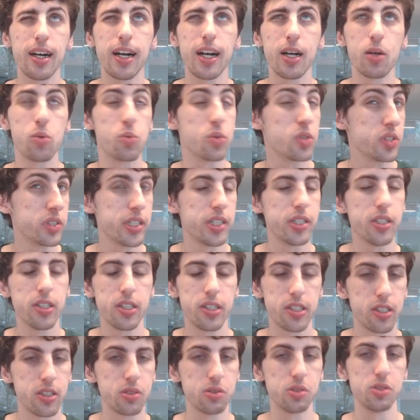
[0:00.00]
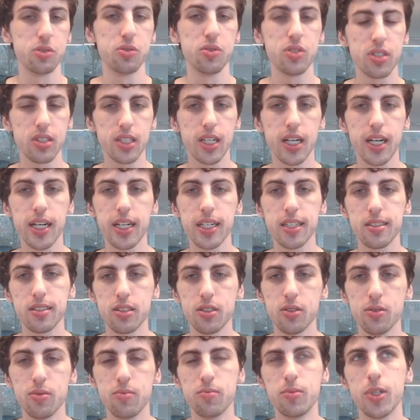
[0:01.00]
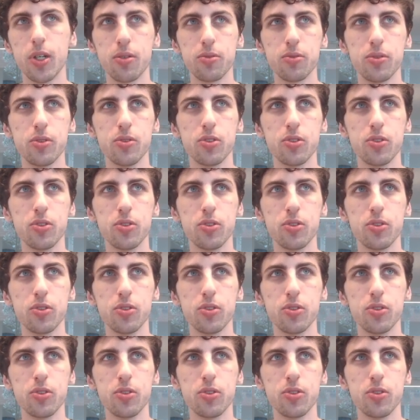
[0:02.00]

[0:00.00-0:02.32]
I will say you're going to lose a lot. You don't